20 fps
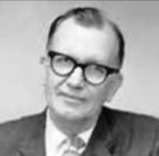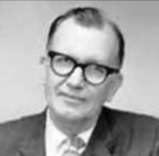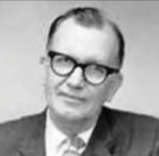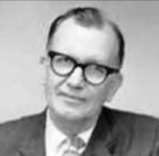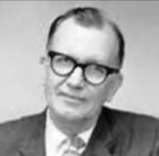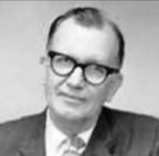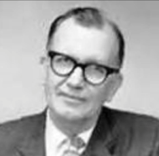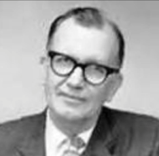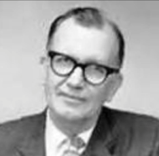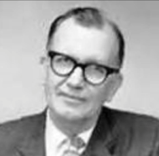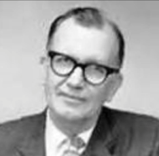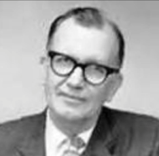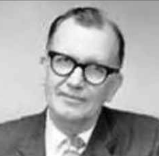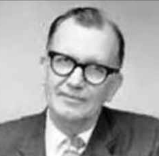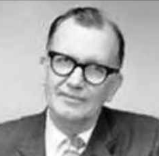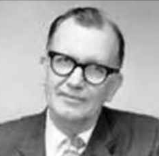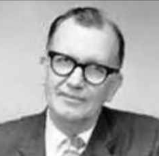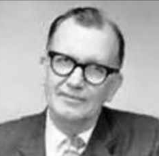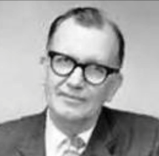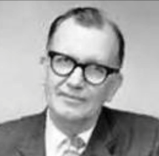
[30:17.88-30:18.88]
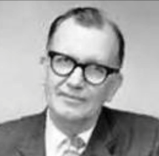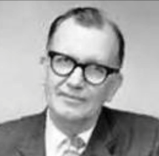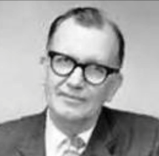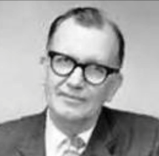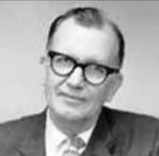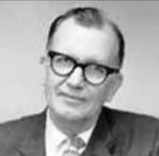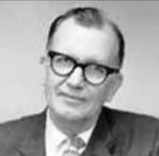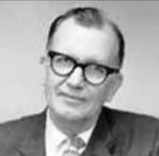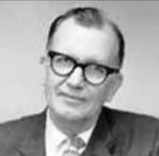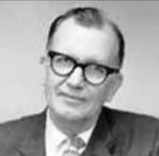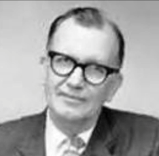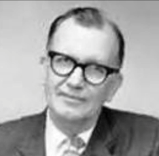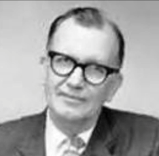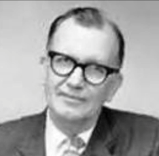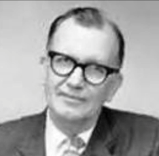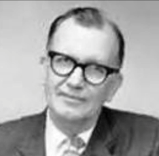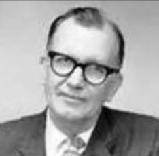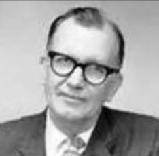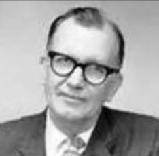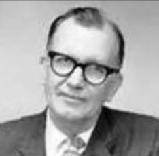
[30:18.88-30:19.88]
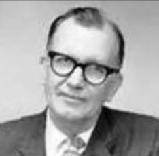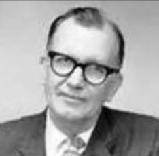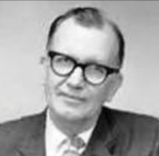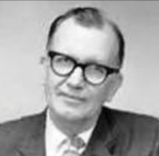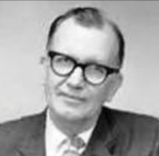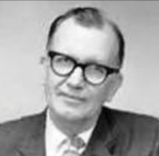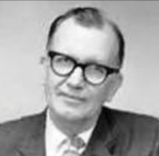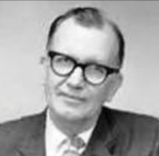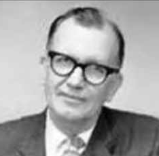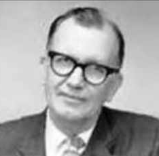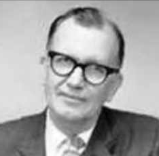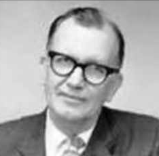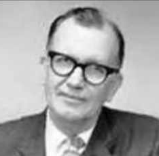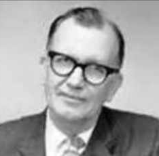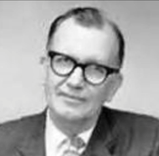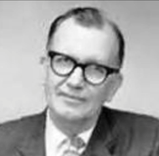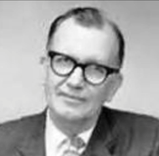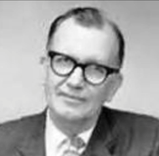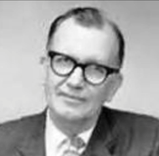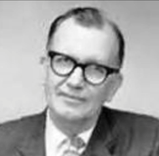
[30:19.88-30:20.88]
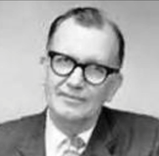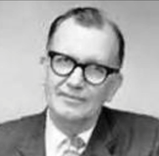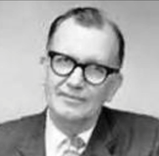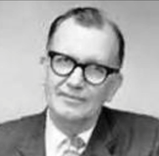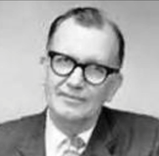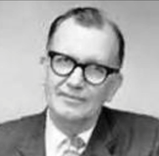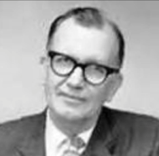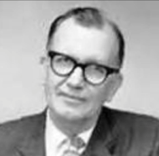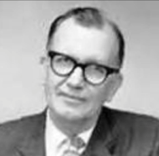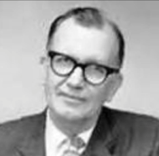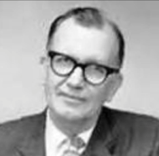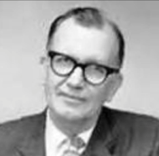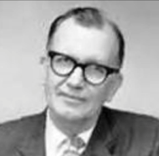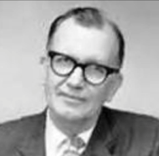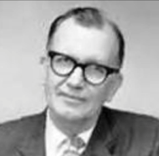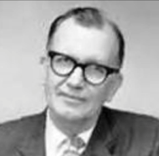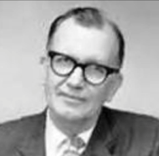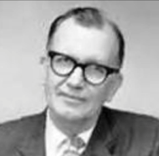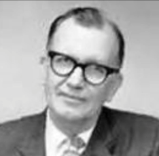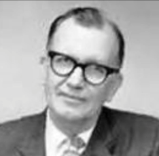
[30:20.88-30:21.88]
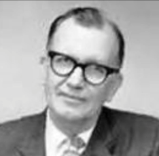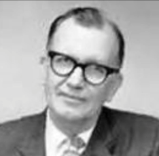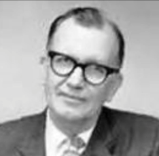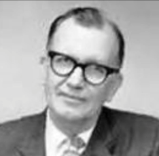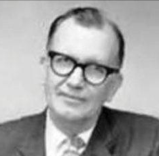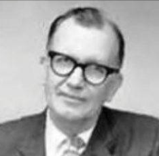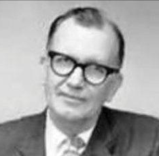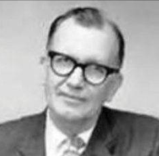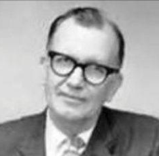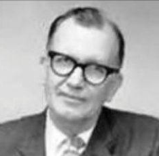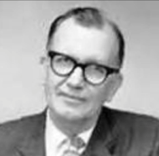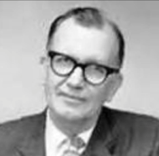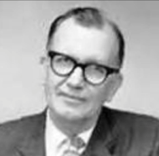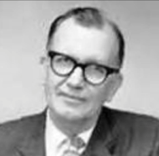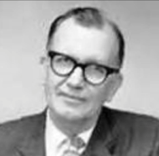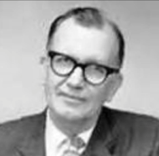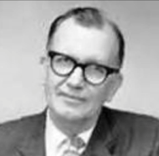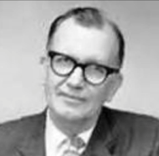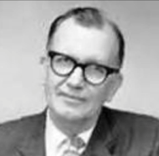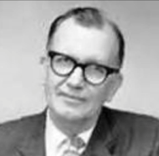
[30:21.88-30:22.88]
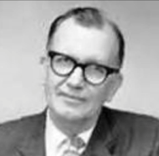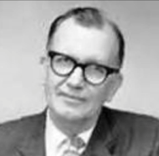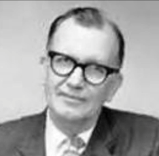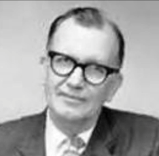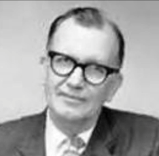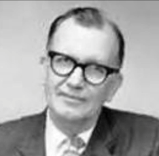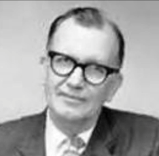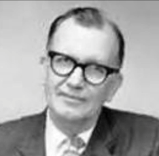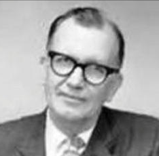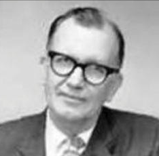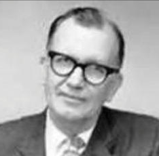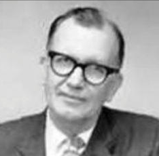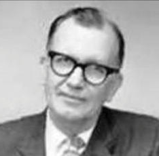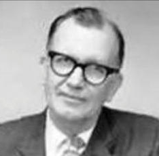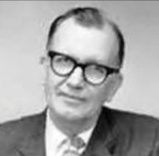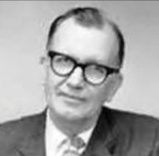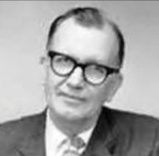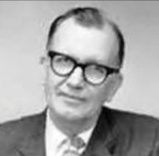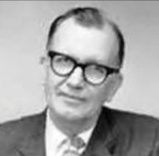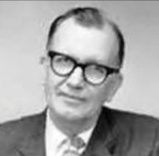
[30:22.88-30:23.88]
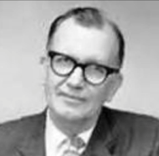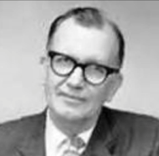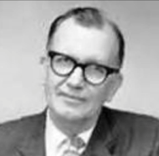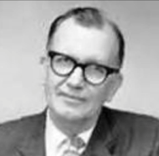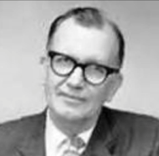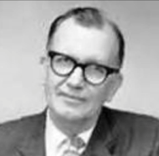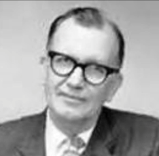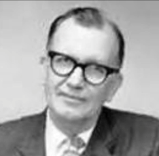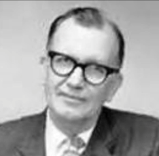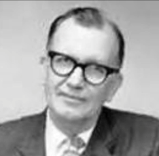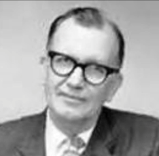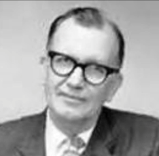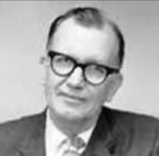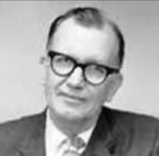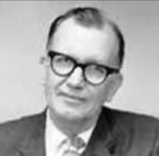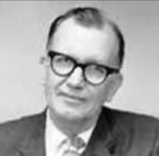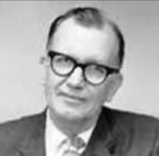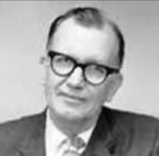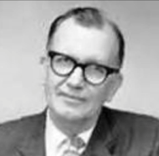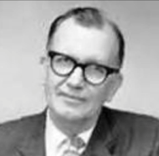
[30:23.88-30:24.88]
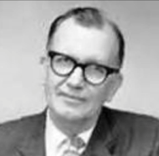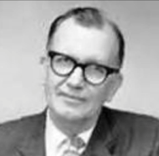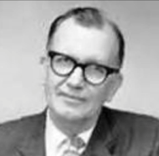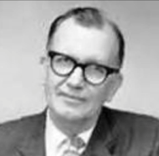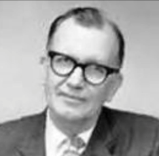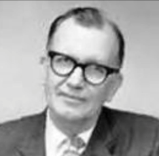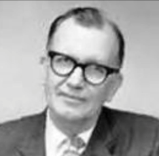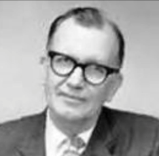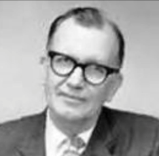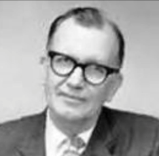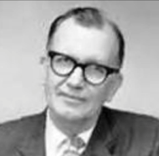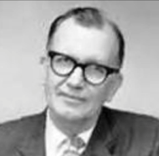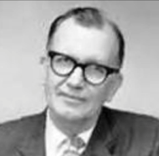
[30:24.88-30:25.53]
(no lip movement)